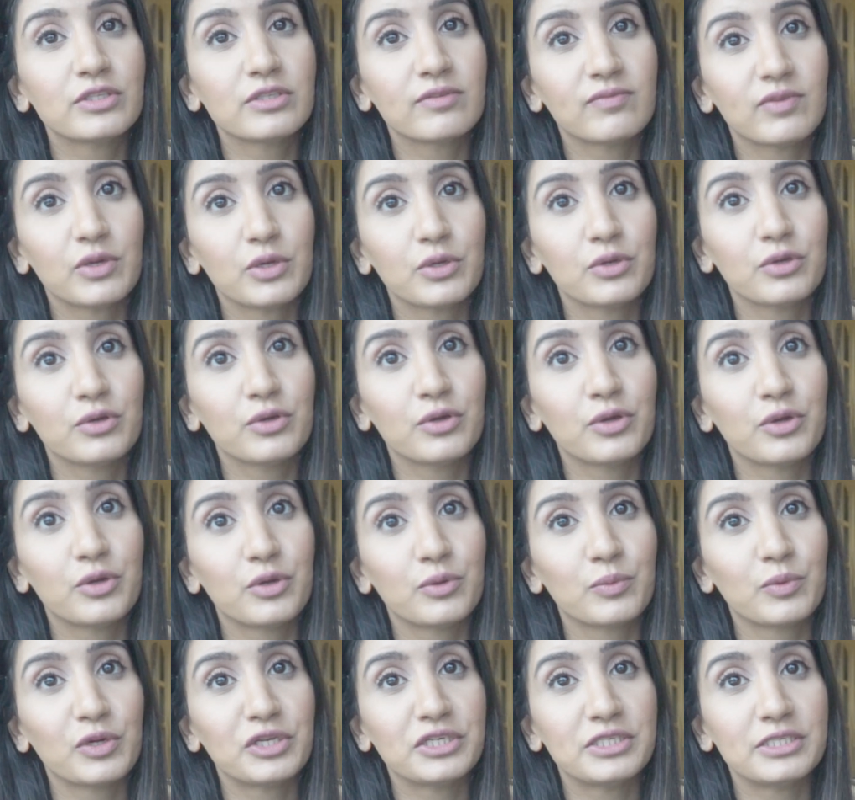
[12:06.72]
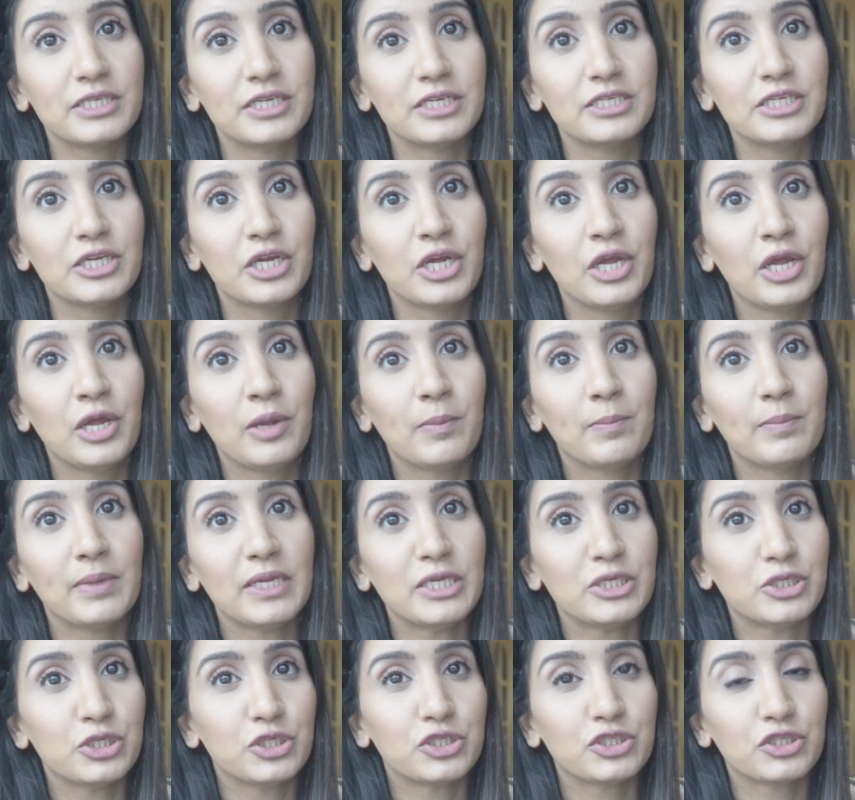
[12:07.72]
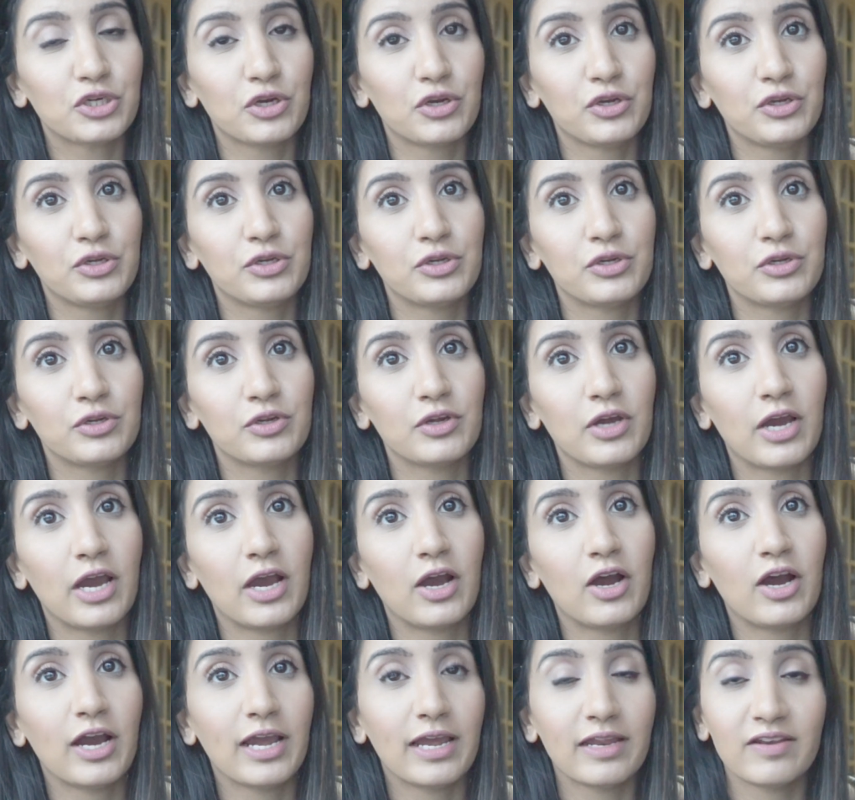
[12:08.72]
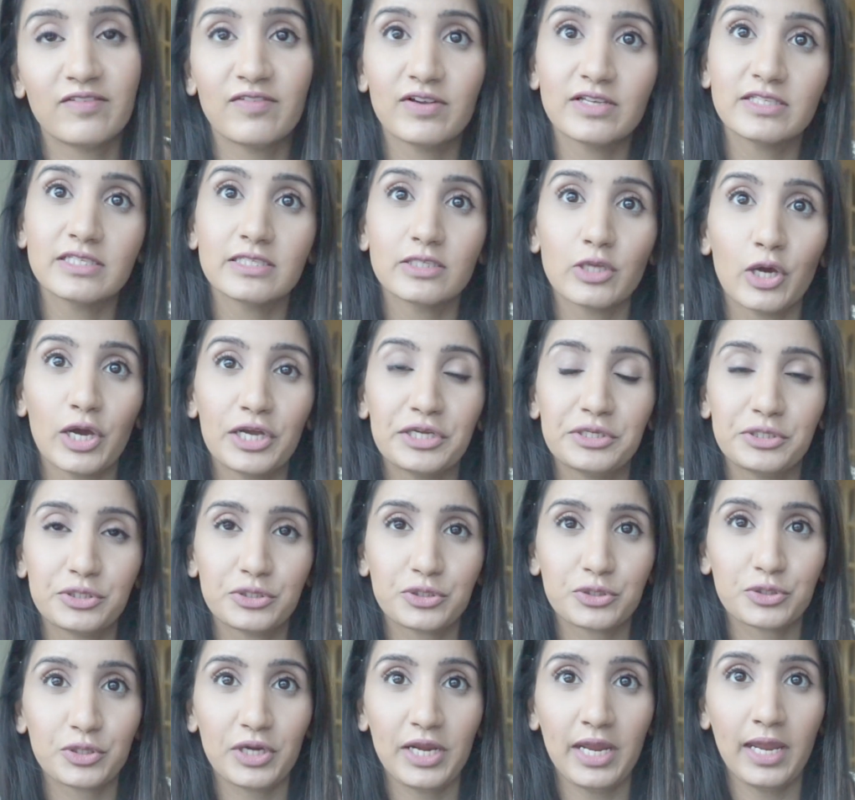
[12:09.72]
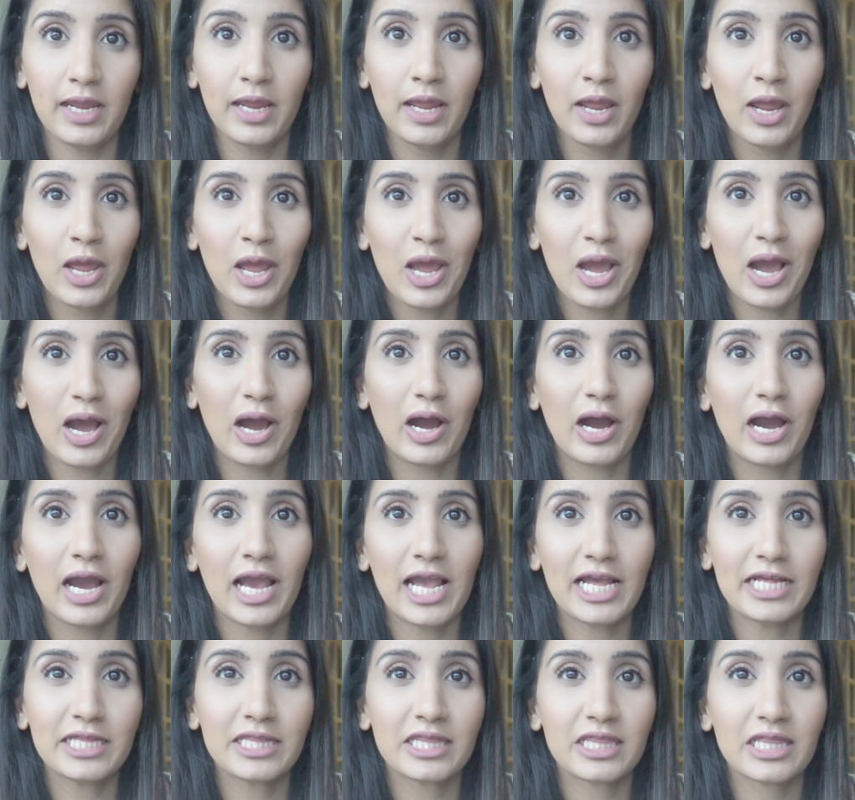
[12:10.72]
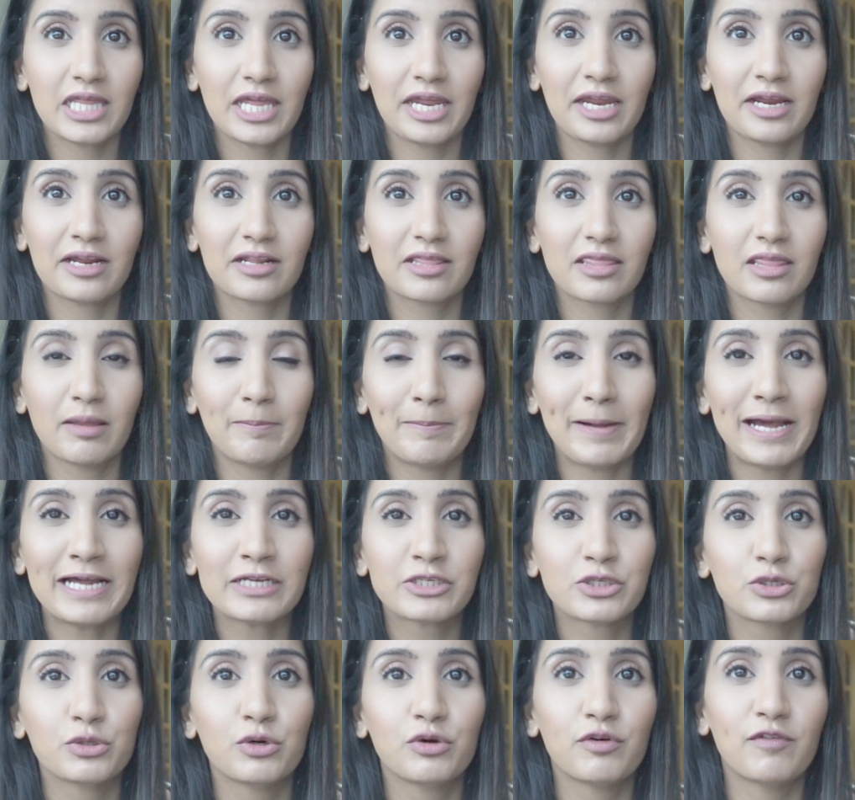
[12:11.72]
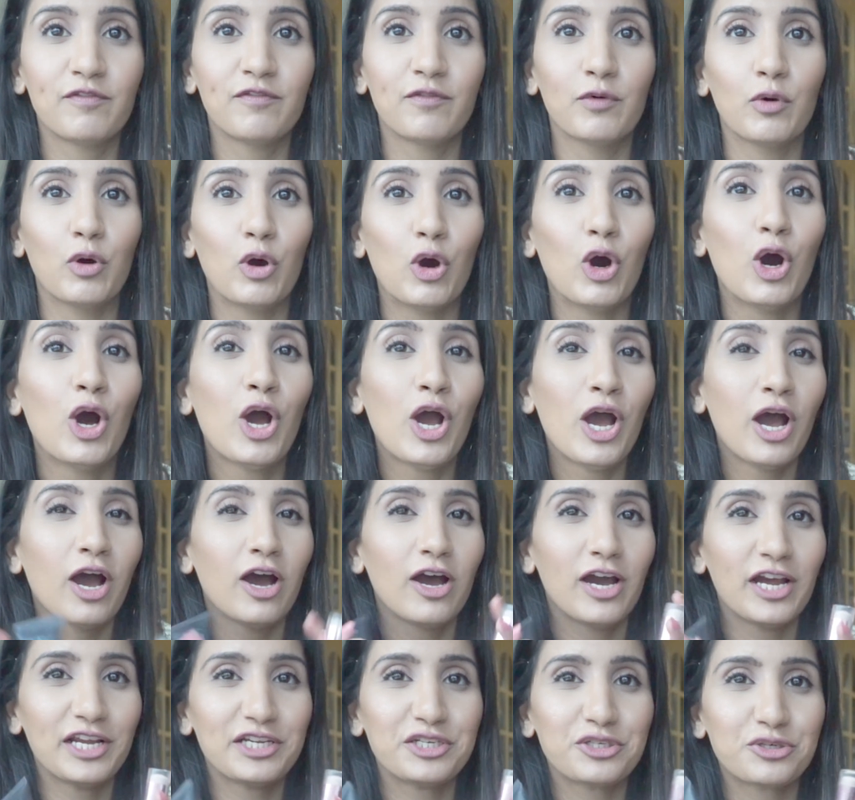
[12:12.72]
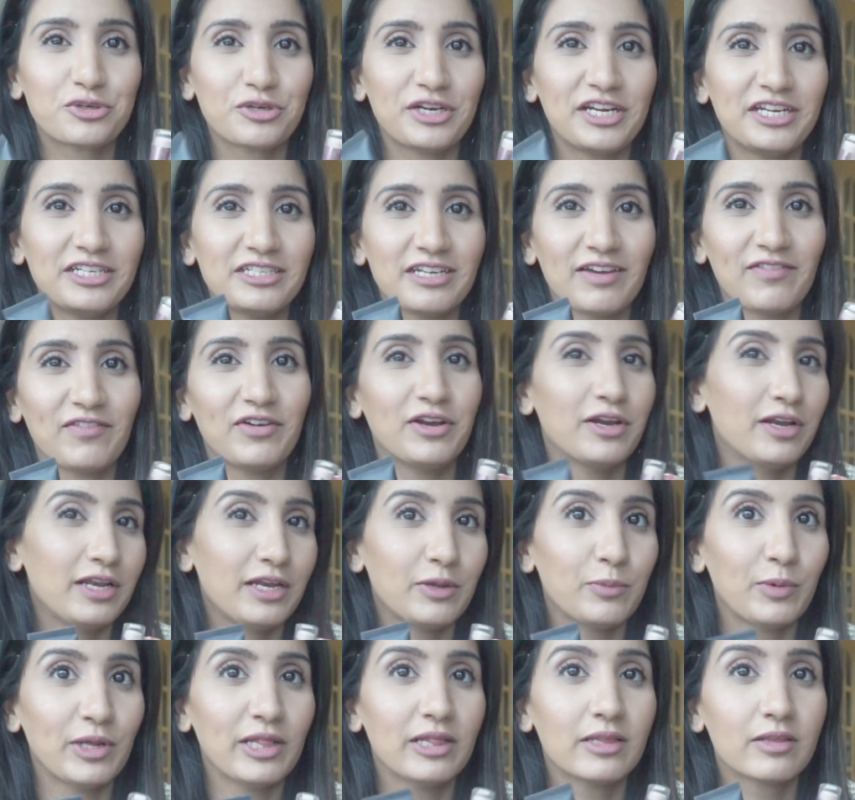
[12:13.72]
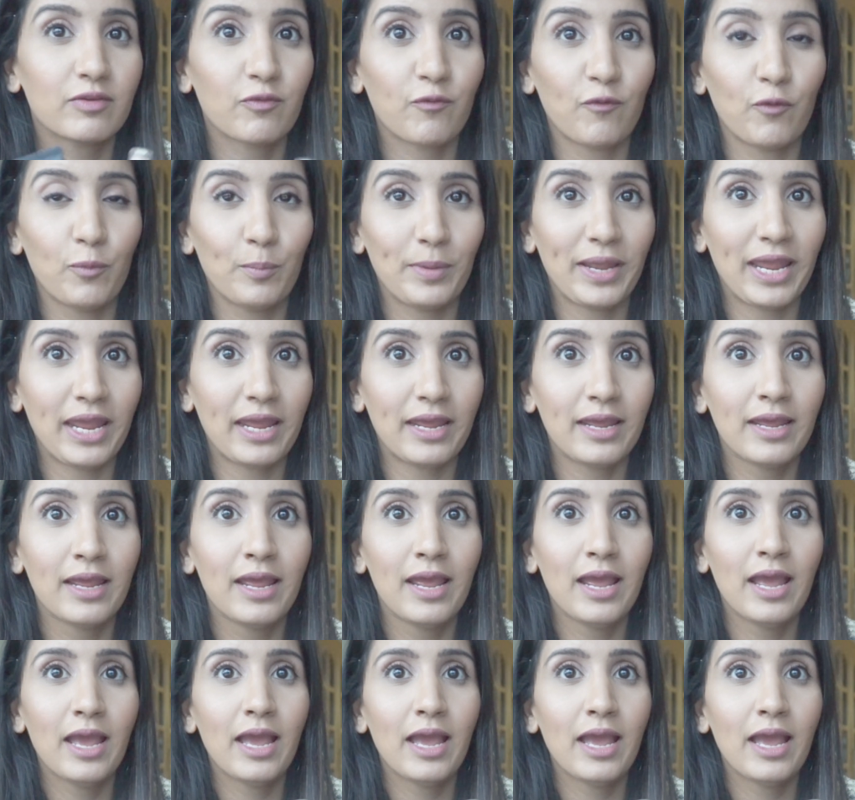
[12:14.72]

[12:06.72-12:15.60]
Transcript: Those of you who wanted me to show you a high-end versus high street, I think the battle for high street definitely wins for me.